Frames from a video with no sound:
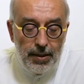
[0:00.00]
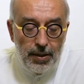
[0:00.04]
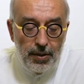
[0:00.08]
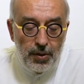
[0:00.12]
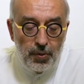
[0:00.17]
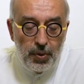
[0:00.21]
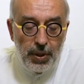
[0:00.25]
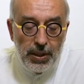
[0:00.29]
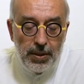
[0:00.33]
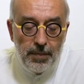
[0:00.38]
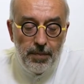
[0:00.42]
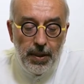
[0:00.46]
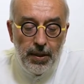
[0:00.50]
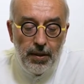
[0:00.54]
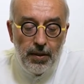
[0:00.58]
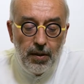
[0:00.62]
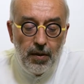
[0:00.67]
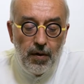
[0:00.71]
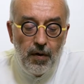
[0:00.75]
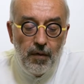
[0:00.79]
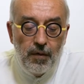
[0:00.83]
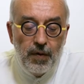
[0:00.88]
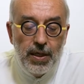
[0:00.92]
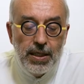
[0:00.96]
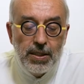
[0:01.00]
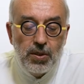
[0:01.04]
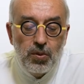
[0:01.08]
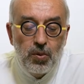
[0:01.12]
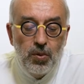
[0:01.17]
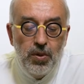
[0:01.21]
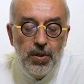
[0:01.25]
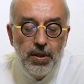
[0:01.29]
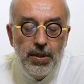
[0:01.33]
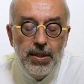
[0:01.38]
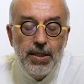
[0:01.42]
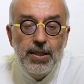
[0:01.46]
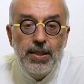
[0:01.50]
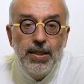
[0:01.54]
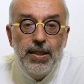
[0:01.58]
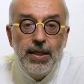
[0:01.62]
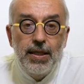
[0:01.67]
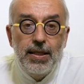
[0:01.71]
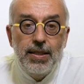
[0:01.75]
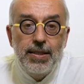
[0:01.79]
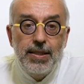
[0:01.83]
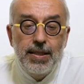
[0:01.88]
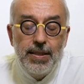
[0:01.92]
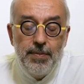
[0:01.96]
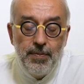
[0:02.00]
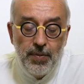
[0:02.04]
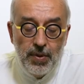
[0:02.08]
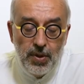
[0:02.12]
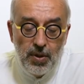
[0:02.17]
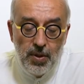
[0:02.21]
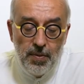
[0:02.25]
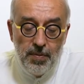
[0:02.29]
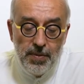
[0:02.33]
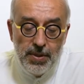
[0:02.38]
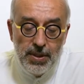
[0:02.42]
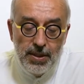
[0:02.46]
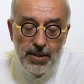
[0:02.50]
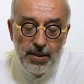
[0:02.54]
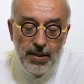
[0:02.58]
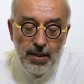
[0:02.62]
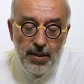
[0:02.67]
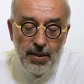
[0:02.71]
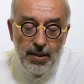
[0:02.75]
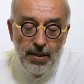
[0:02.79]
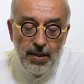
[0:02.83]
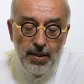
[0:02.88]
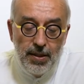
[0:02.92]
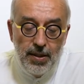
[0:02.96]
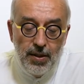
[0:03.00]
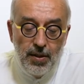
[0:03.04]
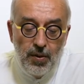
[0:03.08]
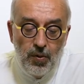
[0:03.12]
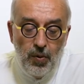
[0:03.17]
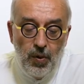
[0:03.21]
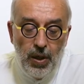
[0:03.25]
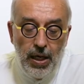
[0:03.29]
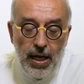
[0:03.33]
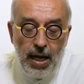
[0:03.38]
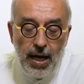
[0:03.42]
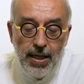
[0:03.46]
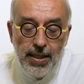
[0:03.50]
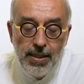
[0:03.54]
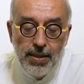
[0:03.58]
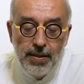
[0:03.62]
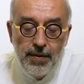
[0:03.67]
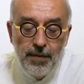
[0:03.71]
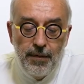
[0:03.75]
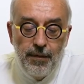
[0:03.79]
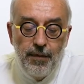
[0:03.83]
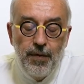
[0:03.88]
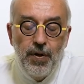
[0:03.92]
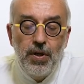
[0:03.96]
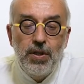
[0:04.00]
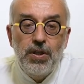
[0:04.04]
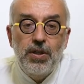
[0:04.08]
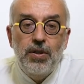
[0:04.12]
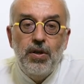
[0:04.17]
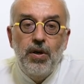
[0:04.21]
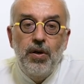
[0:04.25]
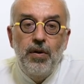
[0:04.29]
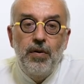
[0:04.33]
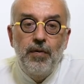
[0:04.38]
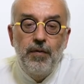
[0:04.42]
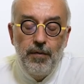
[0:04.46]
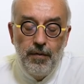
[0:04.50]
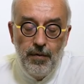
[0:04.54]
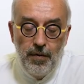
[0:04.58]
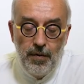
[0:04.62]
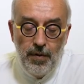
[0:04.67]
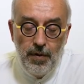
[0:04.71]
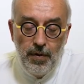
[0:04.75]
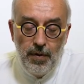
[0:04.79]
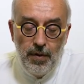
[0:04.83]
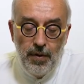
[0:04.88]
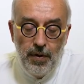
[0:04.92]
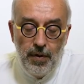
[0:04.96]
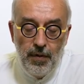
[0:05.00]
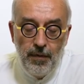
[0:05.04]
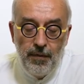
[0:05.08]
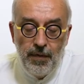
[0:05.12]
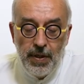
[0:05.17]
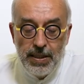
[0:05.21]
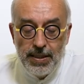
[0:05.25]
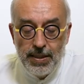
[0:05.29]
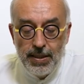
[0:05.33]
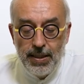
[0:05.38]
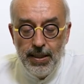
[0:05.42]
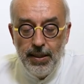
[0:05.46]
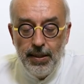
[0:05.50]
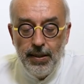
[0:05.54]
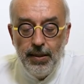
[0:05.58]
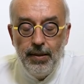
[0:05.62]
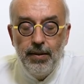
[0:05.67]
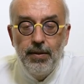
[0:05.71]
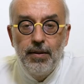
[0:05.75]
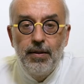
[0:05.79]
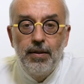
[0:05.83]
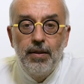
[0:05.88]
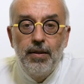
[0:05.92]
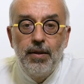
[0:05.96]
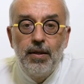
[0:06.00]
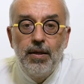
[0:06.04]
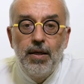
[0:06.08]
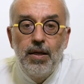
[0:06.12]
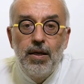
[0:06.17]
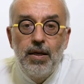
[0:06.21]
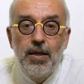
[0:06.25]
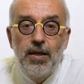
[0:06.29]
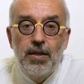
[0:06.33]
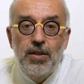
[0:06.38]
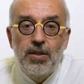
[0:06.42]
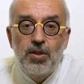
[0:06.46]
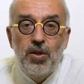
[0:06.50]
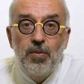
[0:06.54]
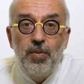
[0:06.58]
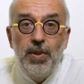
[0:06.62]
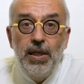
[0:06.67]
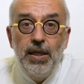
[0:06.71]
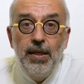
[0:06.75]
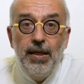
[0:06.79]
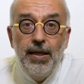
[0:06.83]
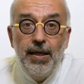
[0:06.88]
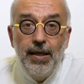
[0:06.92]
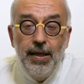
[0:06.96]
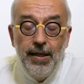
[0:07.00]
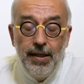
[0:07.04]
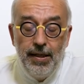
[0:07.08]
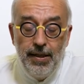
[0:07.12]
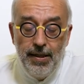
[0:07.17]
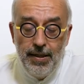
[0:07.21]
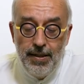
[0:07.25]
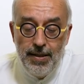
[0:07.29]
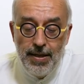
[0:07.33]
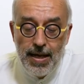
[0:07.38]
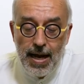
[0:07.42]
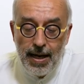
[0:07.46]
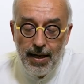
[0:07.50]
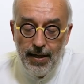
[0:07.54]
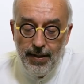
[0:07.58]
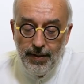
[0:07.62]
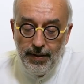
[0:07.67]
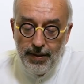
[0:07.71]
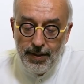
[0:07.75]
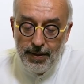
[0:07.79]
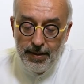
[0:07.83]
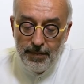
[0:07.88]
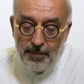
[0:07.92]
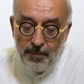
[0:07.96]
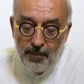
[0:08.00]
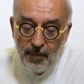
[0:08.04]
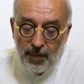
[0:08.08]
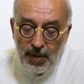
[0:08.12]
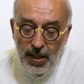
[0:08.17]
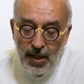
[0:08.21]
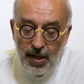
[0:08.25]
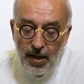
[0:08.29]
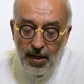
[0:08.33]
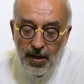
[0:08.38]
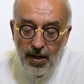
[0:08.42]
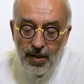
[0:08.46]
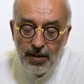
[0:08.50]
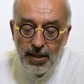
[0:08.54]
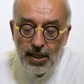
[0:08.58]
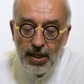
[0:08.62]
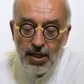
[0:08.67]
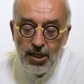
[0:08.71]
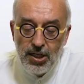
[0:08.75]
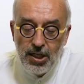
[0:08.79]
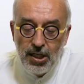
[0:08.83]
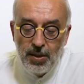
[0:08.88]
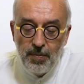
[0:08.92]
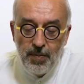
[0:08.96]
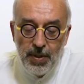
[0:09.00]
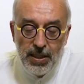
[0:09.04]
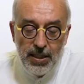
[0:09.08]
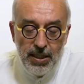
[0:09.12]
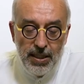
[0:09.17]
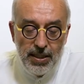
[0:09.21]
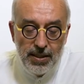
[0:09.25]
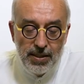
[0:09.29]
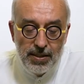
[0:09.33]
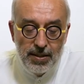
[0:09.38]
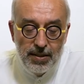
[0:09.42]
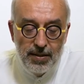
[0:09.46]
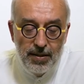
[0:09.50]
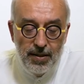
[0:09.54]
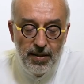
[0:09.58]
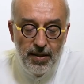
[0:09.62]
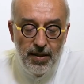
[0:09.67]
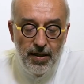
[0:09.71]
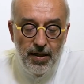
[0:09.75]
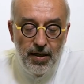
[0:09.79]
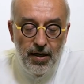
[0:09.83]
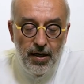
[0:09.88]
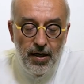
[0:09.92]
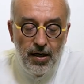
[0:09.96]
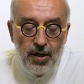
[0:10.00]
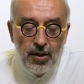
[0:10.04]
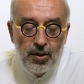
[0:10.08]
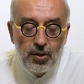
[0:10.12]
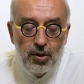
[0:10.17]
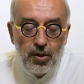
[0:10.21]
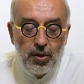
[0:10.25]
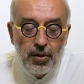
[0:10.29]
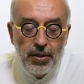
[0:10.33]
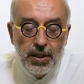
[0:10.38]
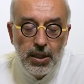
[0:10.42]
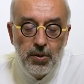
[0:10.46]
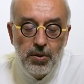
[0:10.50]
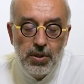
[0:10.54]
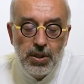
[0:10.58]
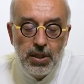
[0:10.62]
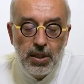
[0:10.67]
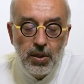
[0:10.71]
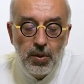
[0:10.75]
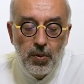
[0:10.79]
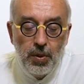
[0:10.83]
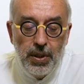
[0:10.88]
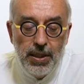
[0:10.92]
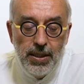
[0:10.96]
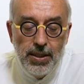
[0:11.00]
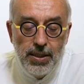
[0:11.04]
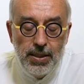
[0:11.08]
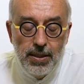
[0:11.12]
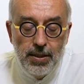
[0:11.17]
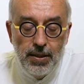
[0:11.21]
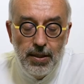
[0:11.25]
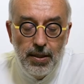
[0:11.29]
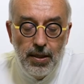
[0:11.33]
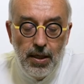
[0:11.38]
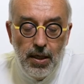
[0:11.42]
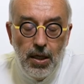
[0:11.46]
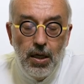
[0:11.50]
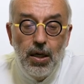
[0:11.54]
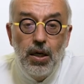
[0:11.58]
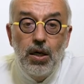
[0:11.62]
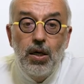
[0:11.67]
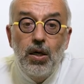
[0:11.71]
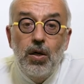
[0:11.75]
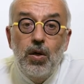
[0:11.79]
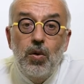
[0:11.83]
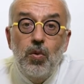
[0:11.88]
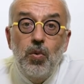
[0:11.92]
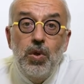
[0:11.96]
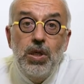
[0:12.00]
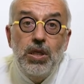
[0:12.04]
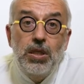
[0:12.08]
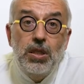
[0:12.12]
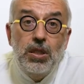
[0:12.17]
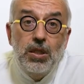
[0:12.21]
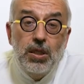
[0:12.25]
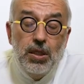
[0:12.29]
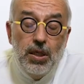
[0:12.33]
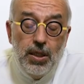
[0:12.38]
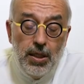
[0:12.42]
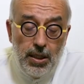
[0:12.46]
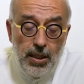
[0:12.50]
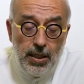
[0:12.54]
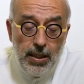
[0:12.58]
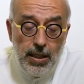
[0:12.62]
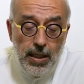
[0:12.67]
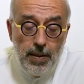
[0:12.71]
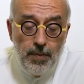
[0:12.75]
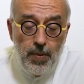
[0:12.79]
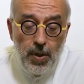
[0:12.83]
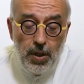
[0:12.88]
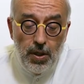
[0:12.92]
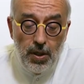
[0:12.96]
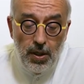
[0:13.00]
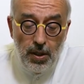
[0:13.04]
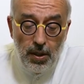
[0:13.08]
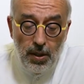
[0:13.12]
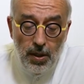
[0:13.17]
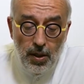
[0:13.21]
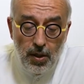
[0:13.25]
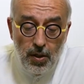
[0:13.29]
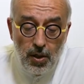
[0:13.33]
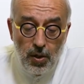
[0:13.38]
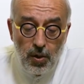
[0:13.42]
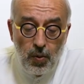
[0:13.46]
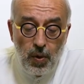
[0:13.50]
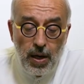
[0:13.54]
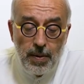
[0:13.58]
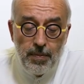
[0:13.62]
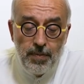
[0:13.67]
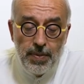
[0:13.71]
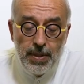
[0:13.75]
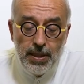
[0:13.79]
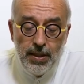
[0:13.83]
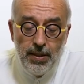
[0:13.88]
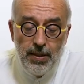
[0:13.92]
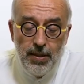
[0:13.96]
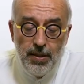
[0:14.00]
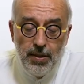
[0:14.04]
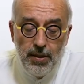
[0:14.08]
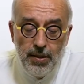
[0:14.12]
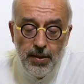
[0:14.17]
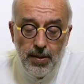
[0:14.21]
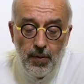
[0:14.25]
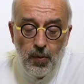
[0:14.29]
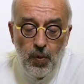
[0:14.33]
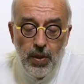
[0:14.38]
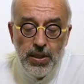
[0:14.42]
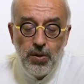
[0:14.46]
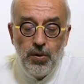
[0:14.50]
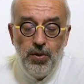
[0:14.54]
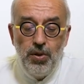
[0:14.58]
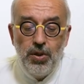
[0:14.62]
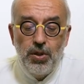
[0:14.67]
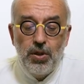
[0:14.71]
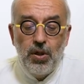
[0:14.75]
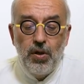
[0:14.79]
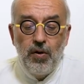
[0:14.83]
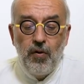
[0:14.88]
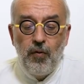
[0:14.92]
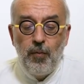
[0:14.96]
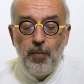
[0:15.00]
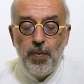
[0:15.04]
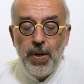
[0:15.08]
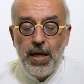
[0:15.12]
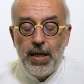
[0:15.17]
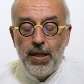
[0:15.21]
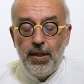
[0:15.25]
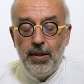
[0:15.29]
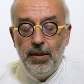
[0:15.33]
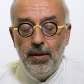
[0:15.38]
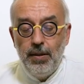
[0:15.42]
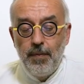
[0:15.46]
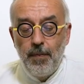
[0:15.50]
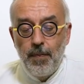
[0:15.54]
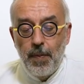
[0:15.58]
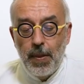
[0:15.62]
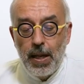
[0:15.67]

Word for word: Treatment of gastrointestinal symptoms relies first on, on fasting semi-liquid diet, antalgic medics, and corticosteroids, which enable a rapid resolution of pain,